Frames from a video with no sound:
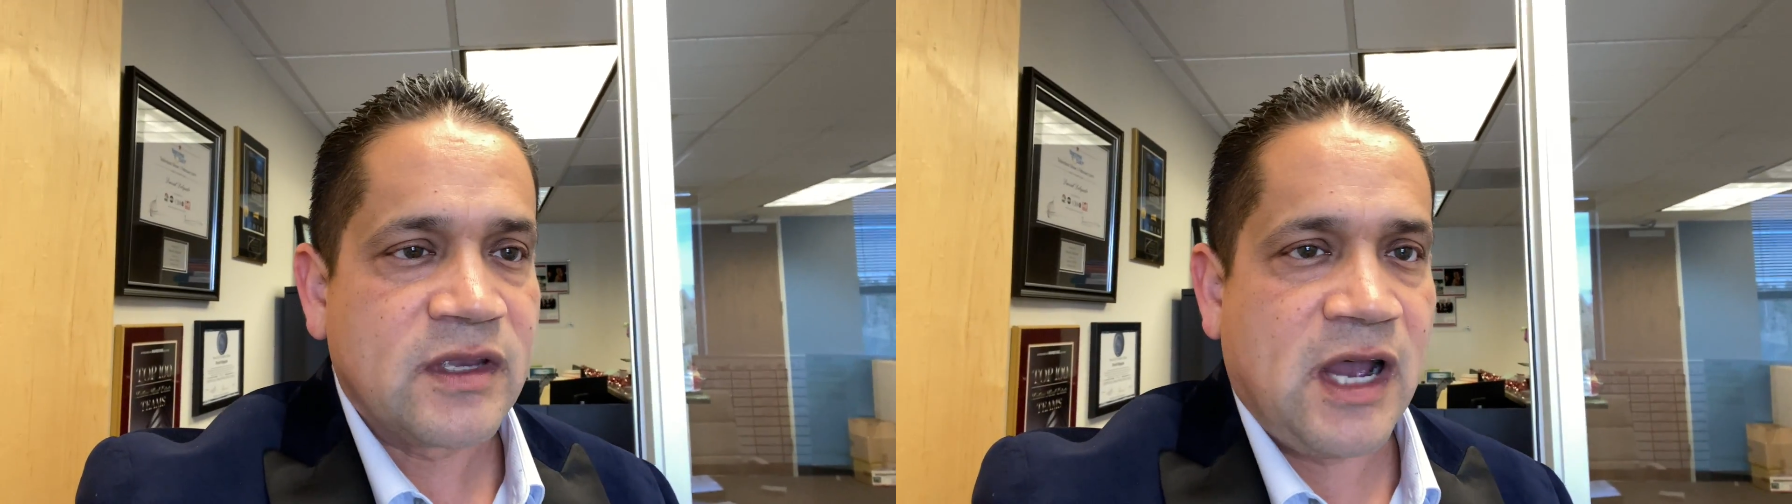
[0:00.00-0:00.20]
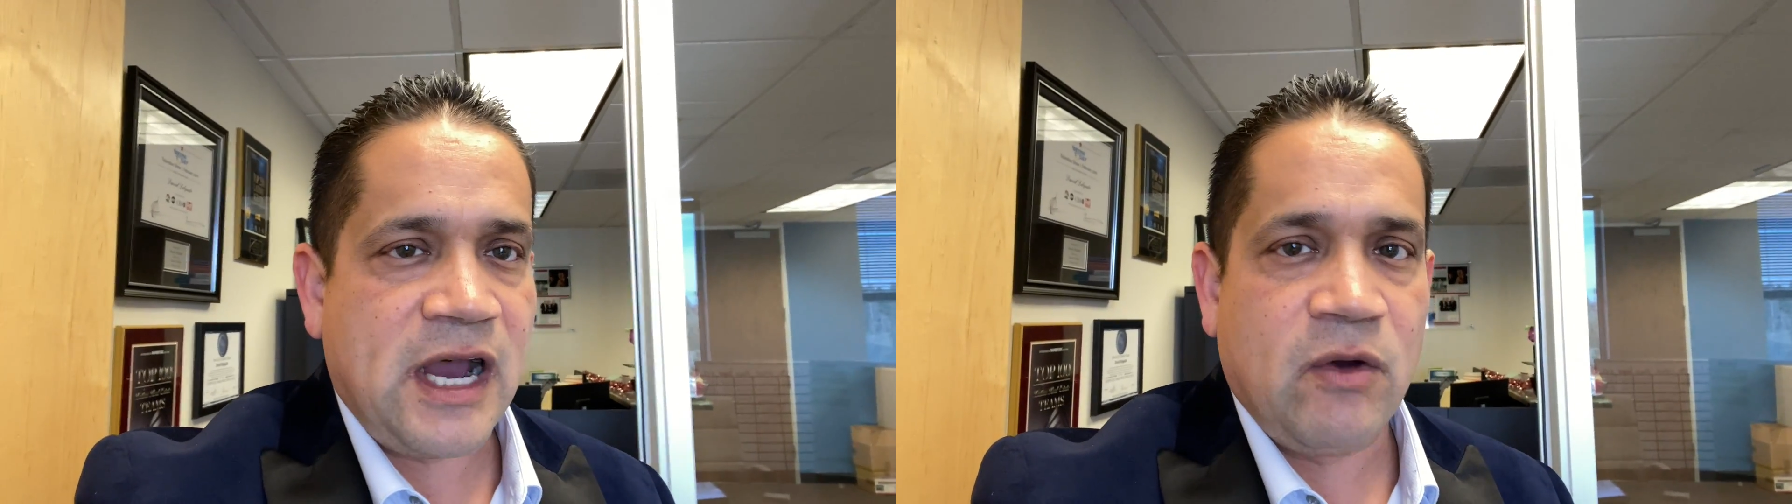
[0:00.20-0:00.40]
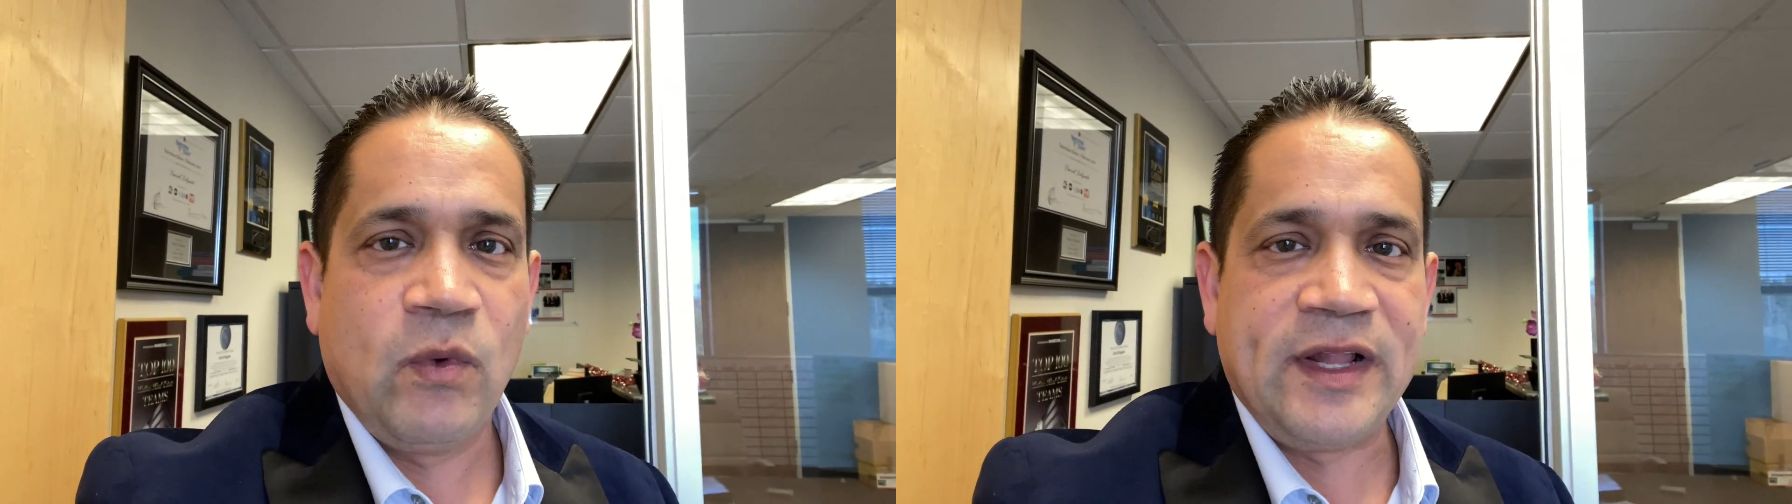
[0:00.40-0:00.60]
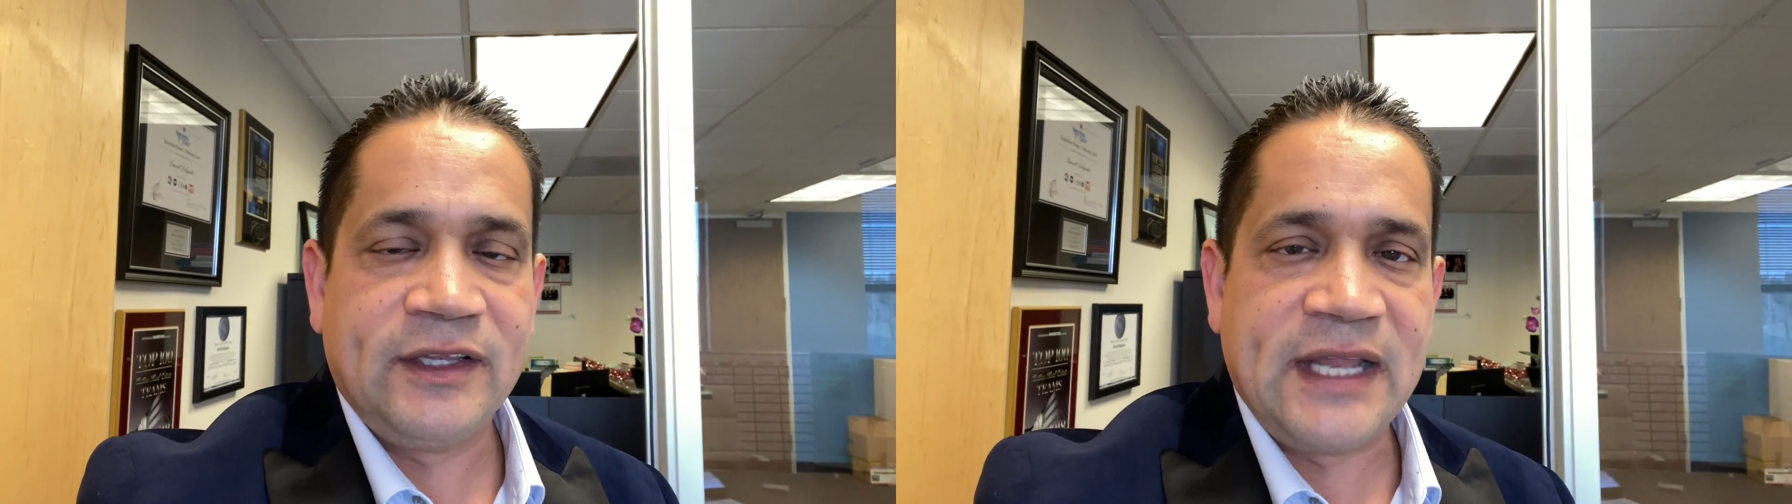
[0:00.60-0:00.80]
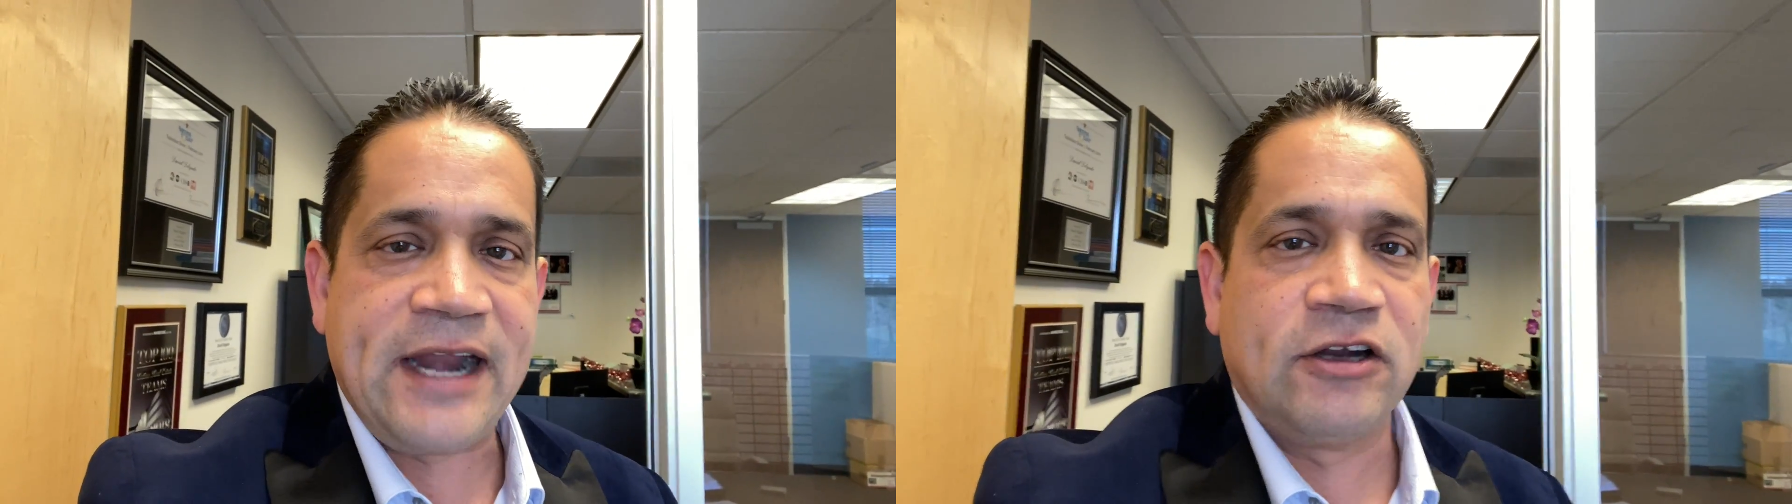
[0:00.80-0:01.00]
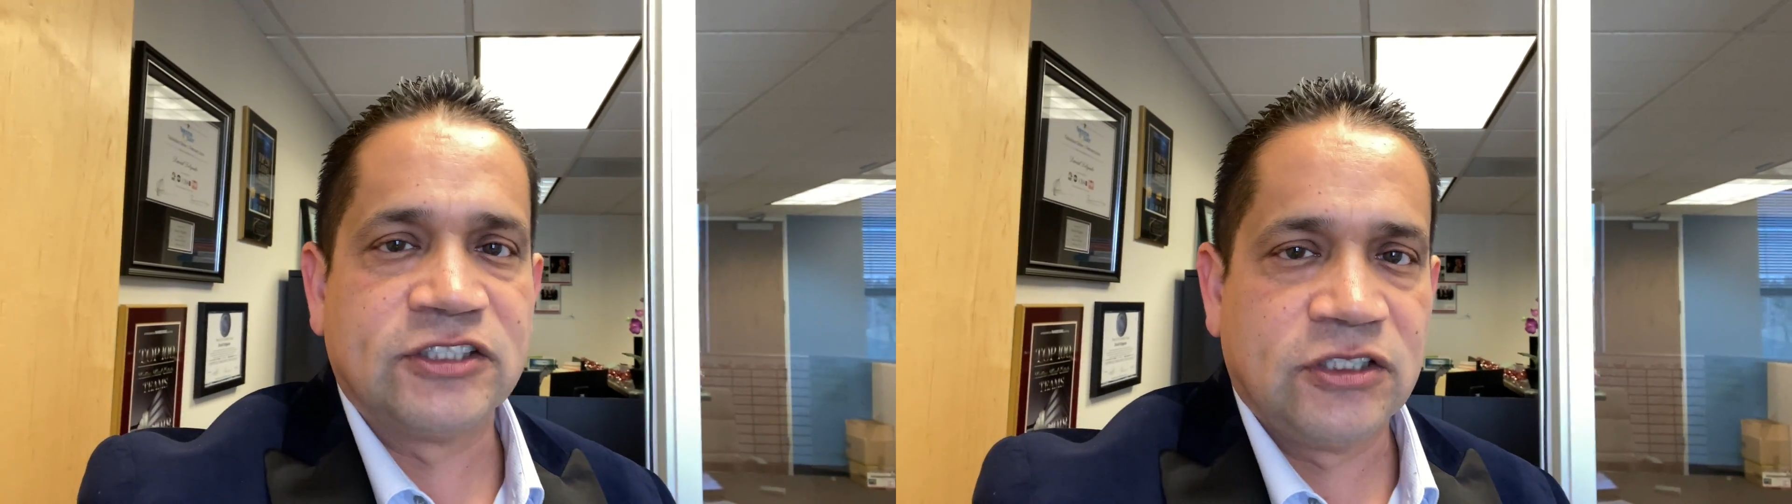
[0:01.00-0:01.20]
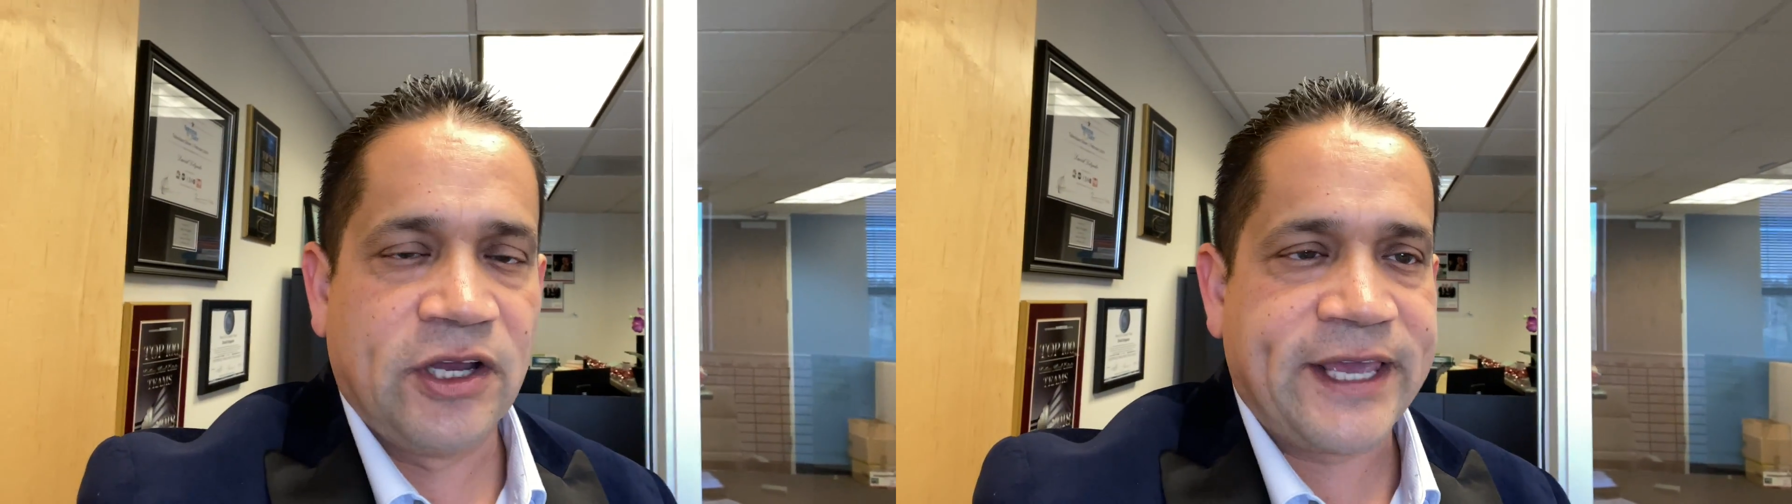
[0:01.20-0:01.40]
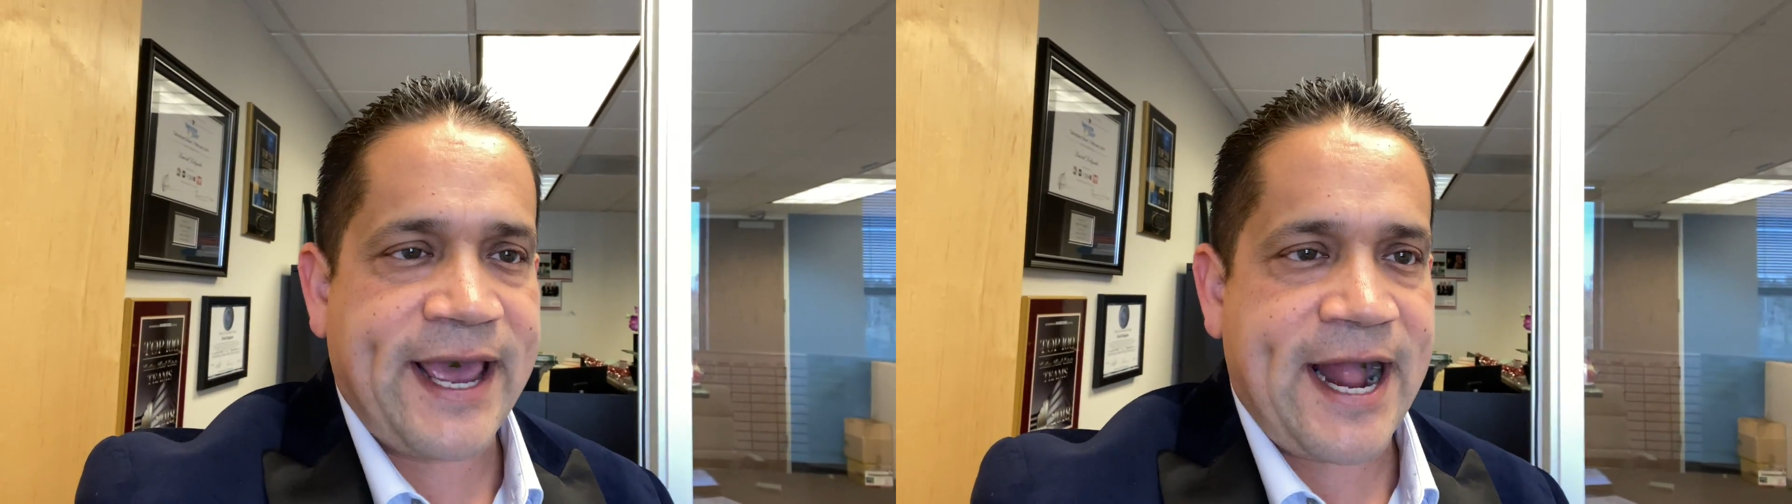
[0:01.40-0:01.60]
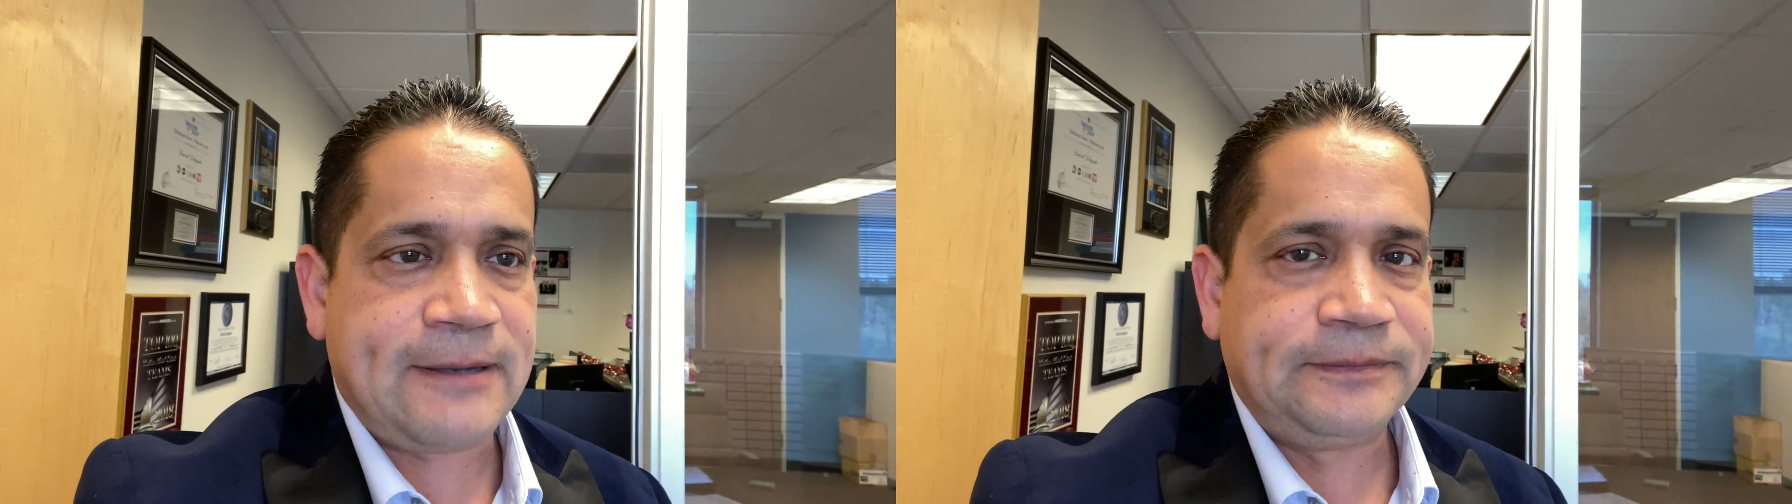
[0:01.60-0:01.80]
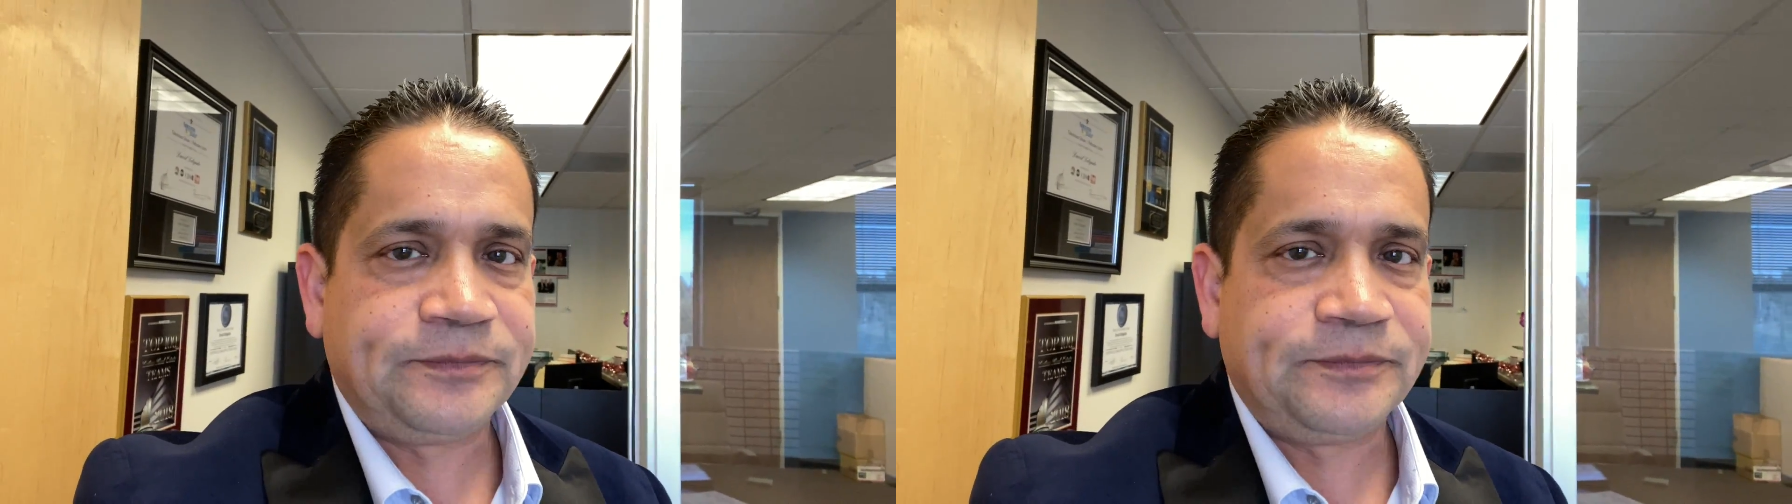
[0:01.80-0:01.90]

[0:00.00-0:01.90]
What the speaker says: what lenders look at